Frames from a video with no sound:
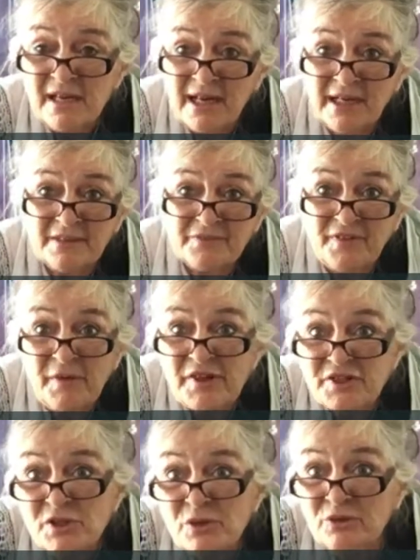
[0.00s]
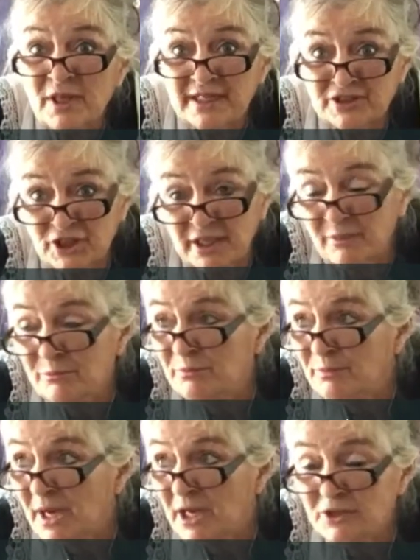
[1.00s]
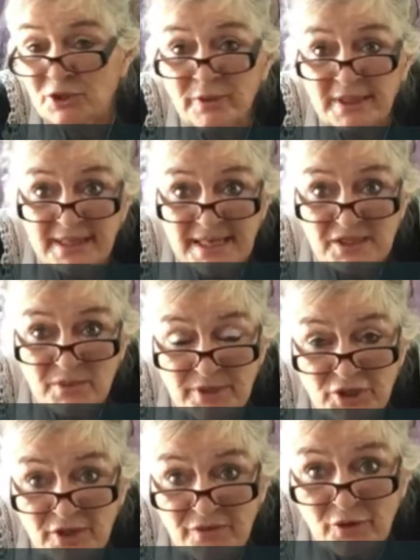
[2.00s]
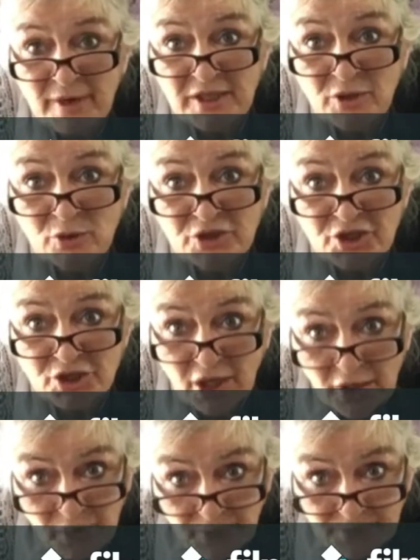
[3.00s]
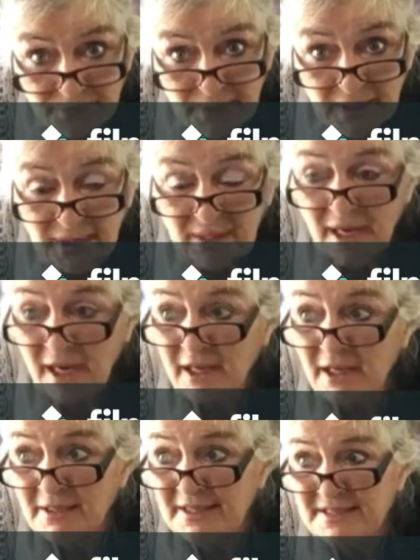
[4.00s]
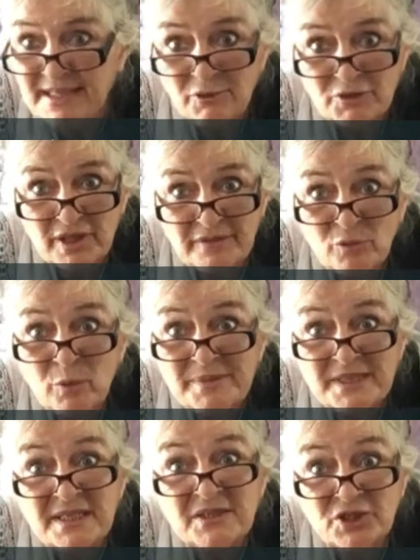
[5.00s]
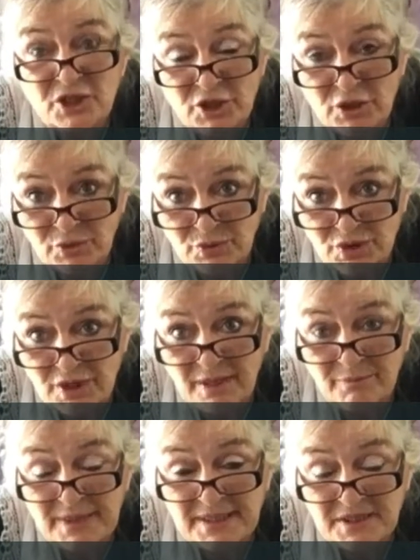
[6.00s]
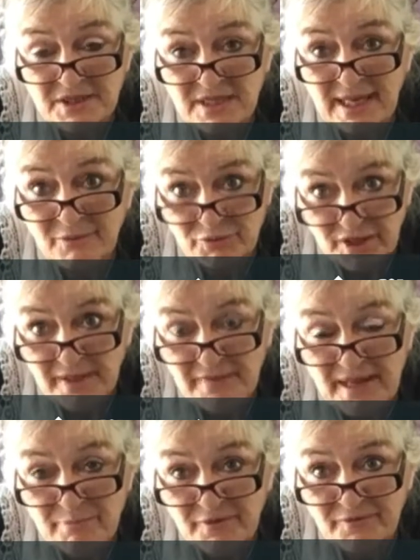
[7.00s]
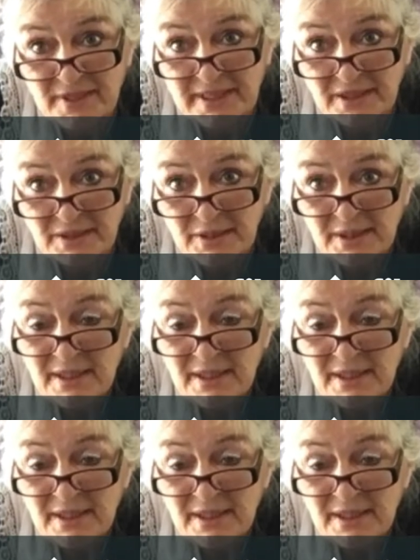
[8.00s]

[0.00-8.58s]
And very soon, actually, I'm doing an exhibition at the Great Yorkshire Show. It's outside the Women's Institute. It's outside their pavilion.